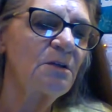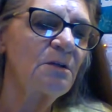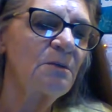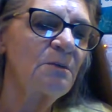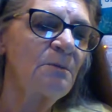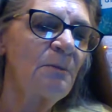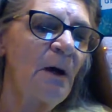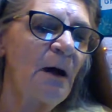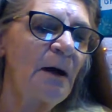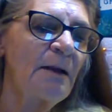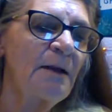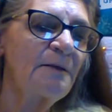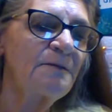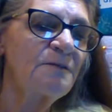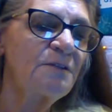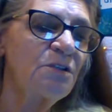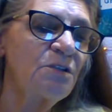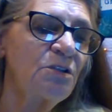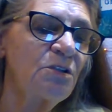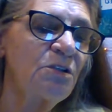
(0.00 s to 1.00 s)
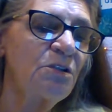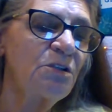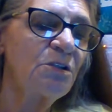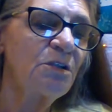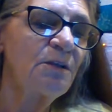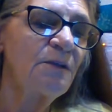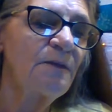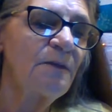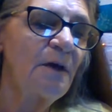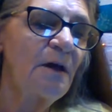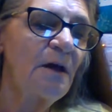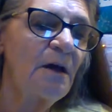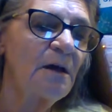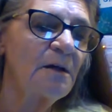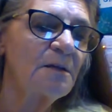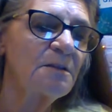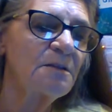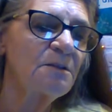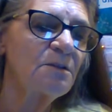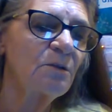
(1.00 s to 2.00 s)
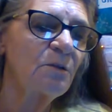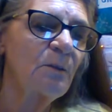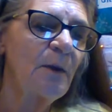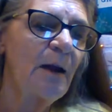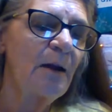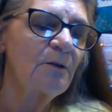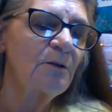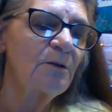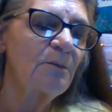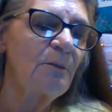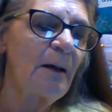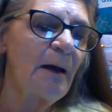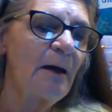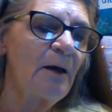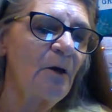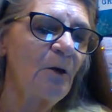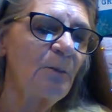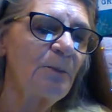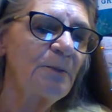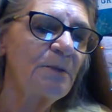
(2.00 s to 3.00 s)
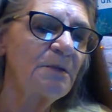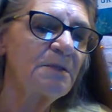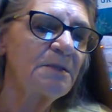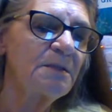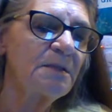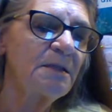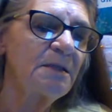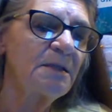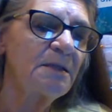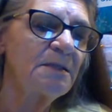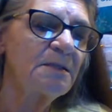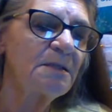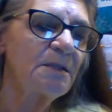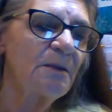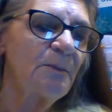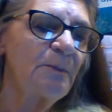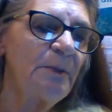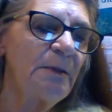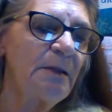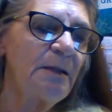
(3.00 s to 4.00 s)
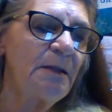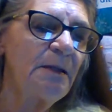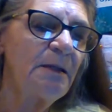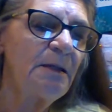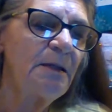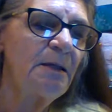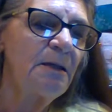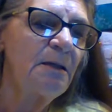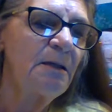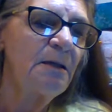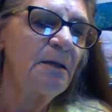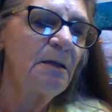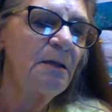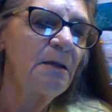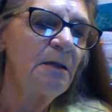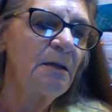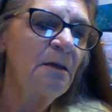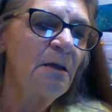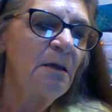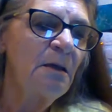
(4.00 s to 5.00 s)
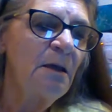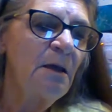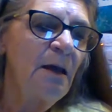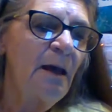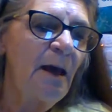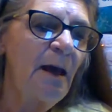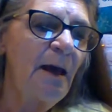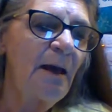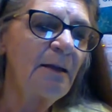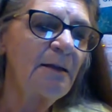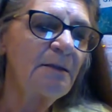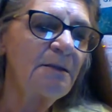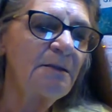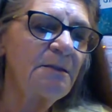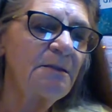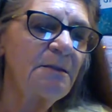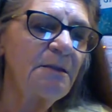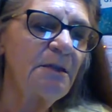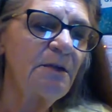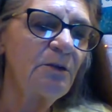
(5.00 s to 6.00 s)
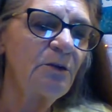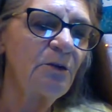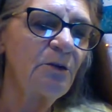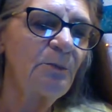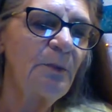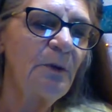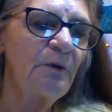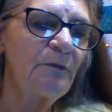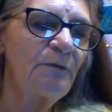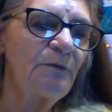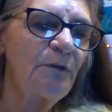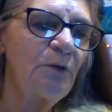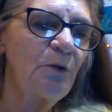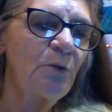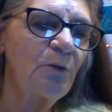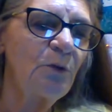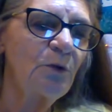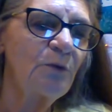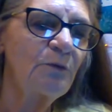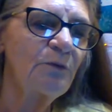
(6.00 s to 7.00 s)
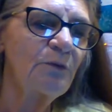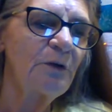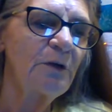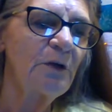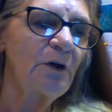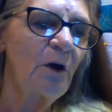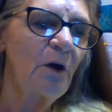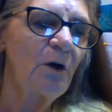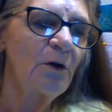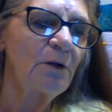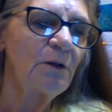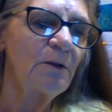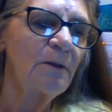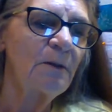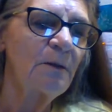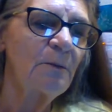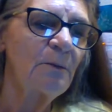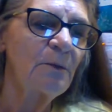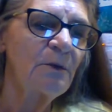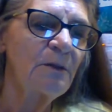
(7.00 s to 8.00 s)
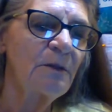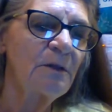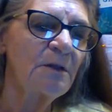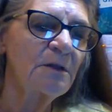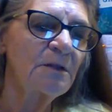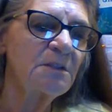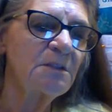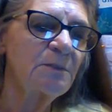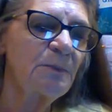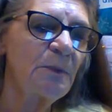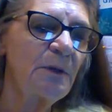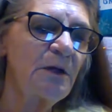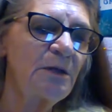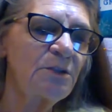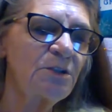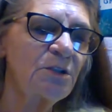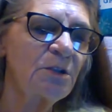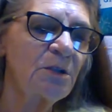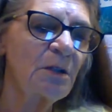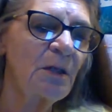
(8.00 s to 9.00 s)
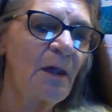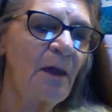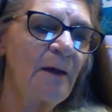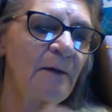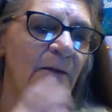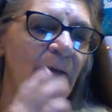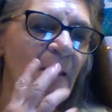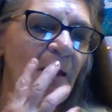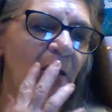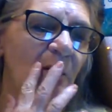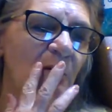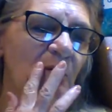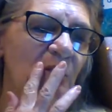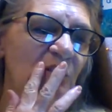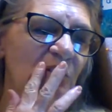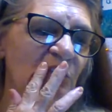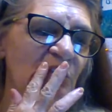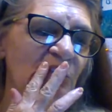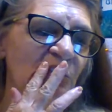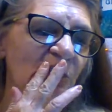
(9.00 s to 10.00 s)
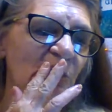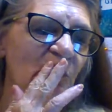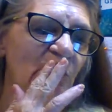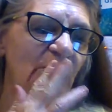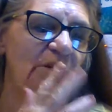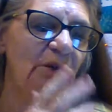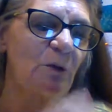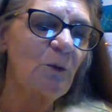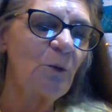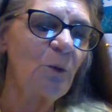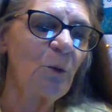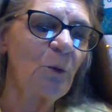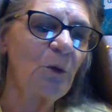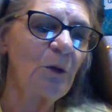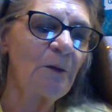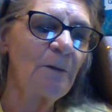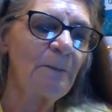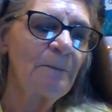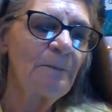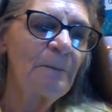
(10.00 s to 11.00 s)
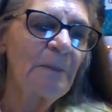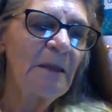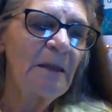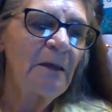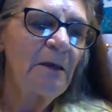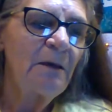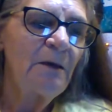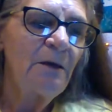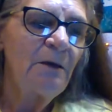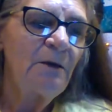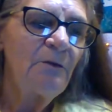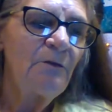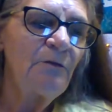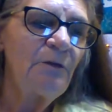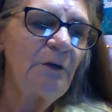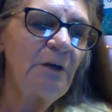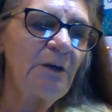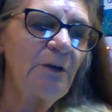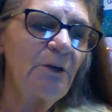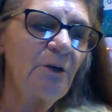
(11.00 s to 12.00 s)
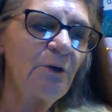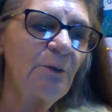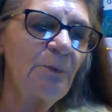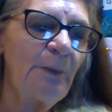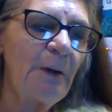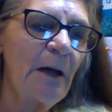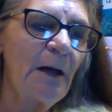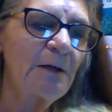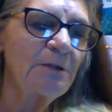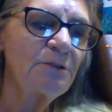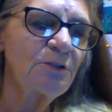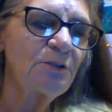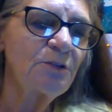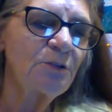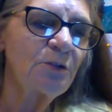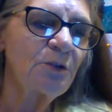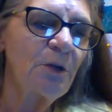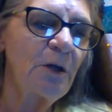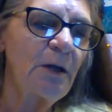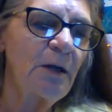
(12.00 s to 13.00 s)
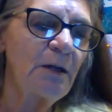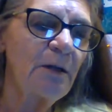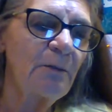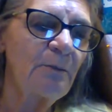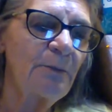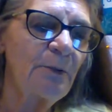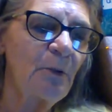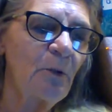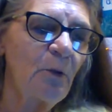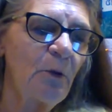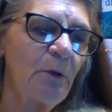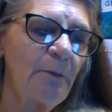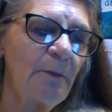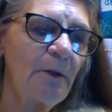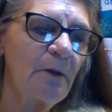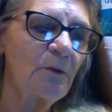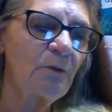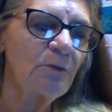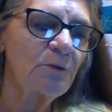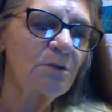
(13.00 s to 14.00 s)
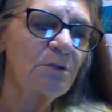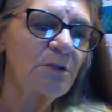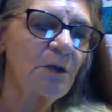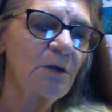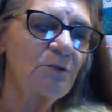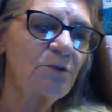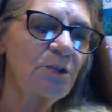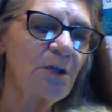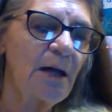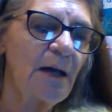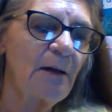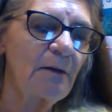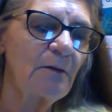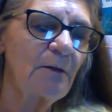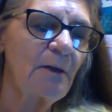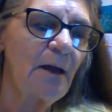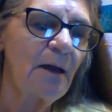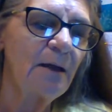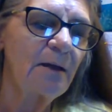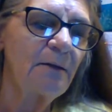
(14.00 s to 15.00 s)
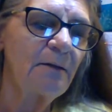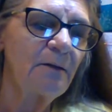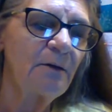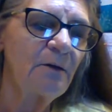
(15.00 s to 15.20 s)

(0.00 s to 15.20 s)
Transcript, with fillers: might have stood thus, surrounded by helpless things that pity had endeared, but few would have regarded them with an expression like that which Sylvia wore. Figure, posture, and employment were so childlike in their